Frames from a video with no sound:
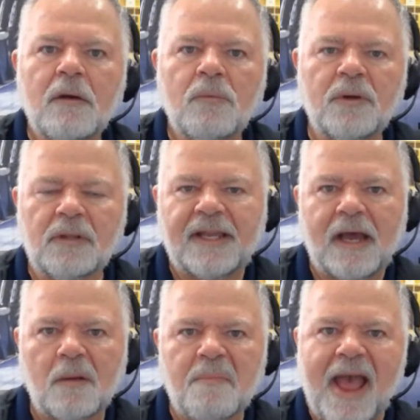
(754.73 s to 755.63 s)
we'll lay
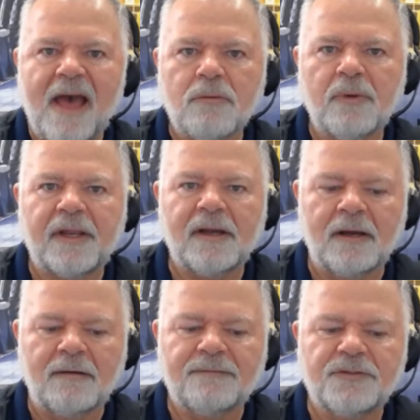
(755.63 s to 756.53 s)
out a pathway
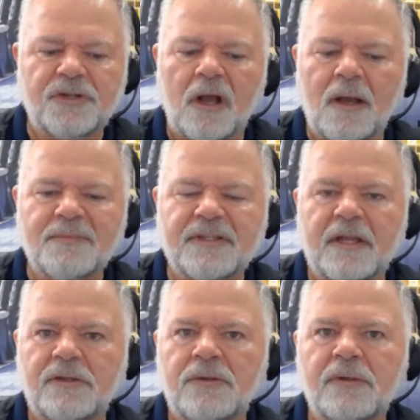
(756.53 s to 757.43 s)
of jobs
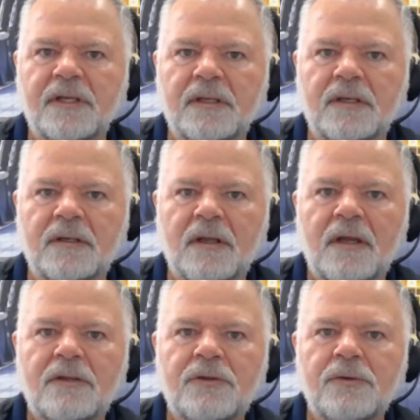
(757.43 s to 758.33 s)
that you can
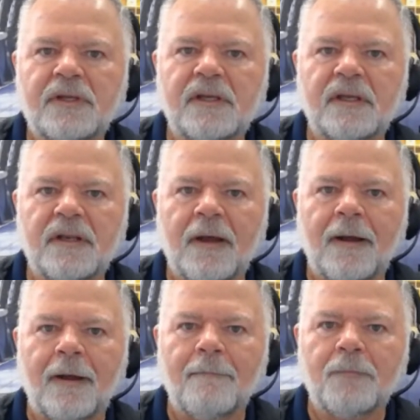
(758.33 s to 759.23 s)

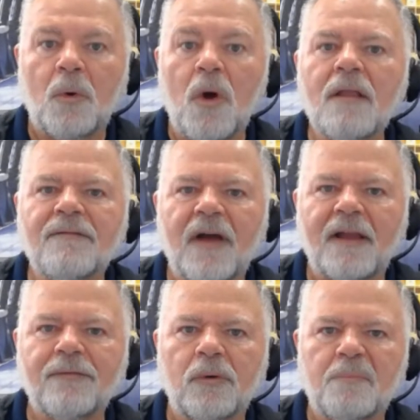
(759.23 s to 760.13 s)

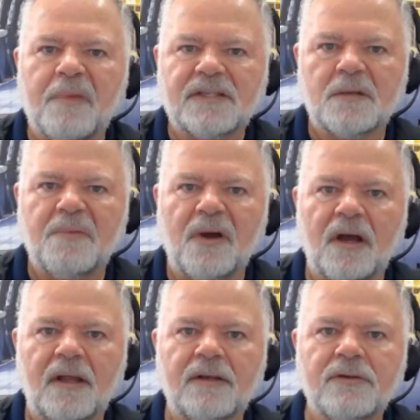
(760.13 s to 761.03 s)
qualify for based
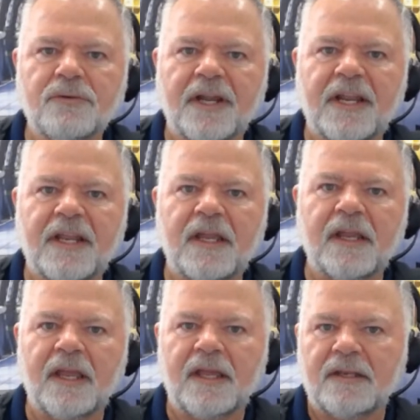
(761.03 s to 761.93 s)
upon
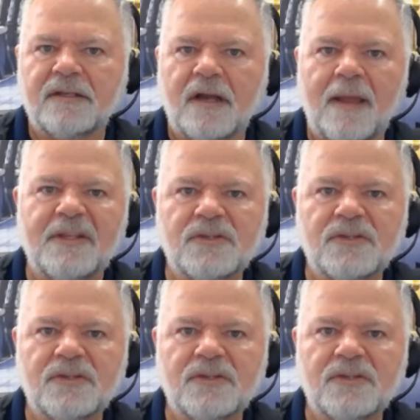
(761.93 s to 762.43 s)
training and time in